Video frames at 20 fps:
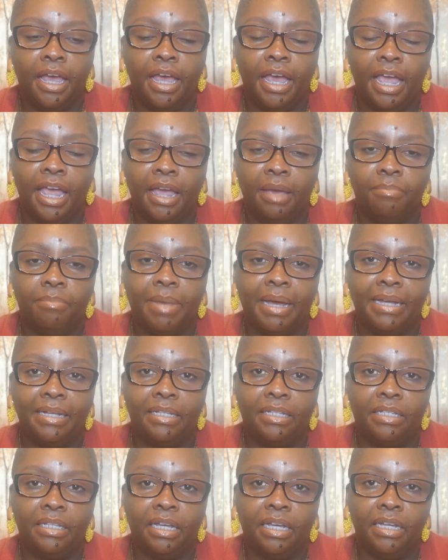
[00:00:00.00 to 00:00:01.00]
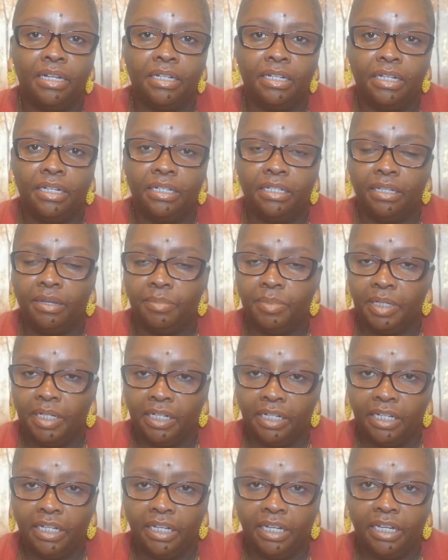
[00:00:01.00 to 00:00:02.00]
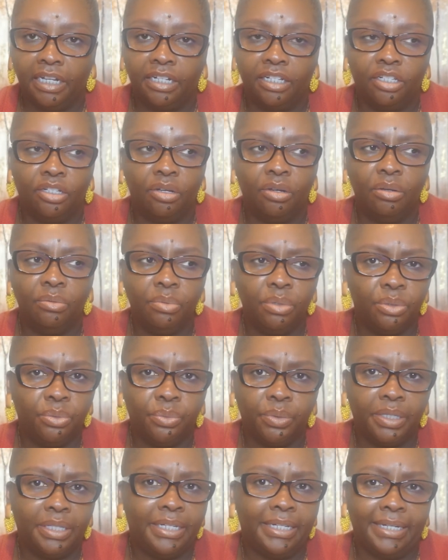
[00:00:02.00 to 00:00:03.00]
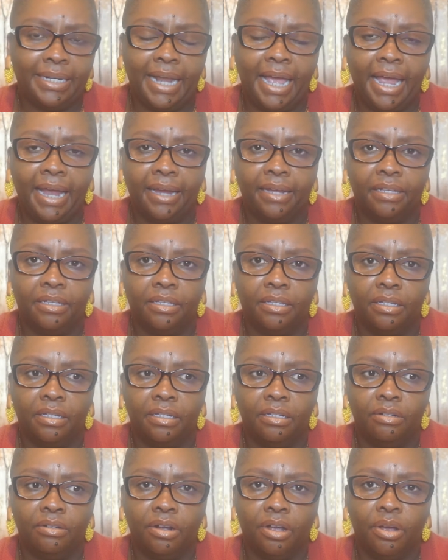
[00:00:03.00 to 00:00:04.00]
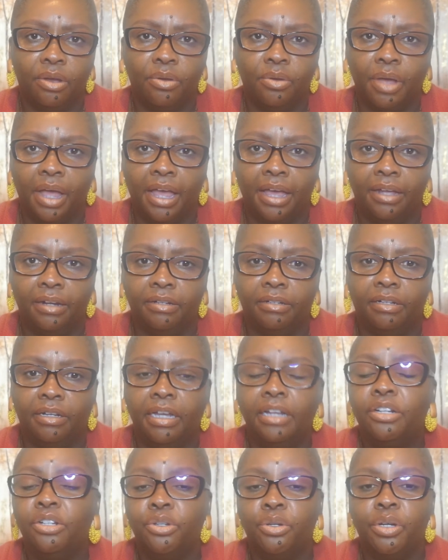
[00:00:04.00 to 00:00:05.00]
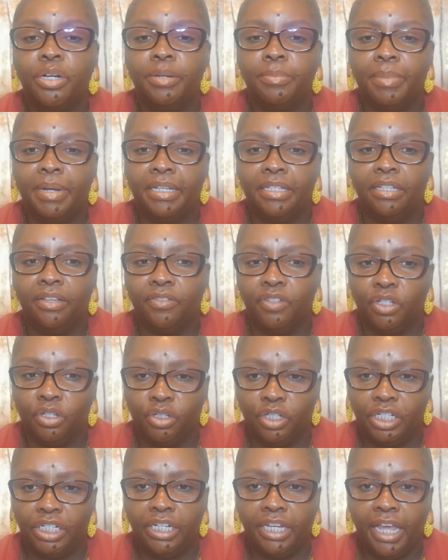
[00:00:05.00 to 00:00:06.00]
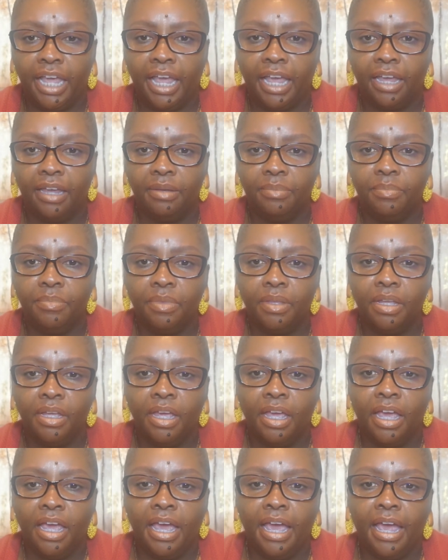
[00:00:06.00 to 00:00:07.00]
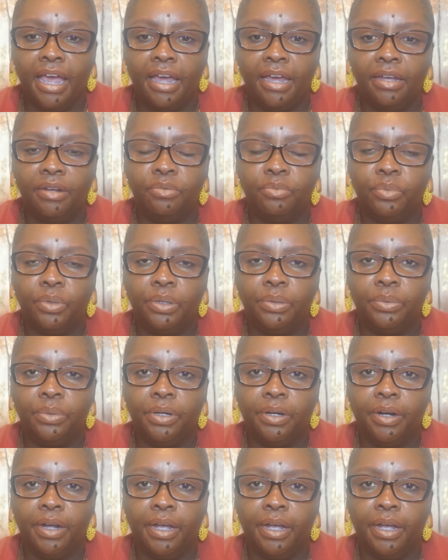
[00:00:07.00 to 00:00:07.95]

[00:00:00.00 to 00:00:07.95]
and my son did some of the cooking. So it was really nice. You know, I enjoyed myself. So she came and we were,